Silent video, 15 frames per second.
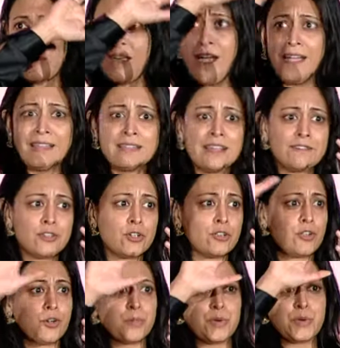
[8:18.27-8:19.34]
high
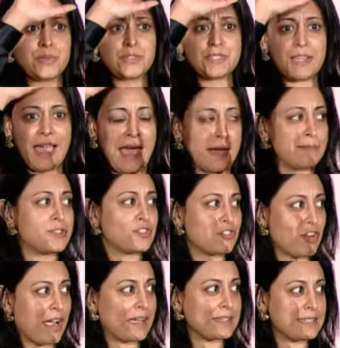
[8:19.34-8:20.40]
level, almost
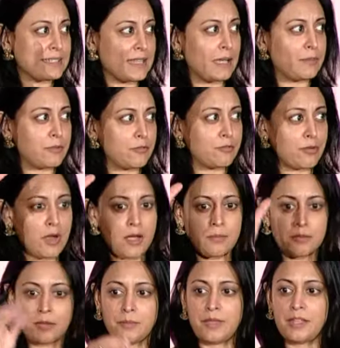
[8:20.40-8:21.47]
abstract type of problem,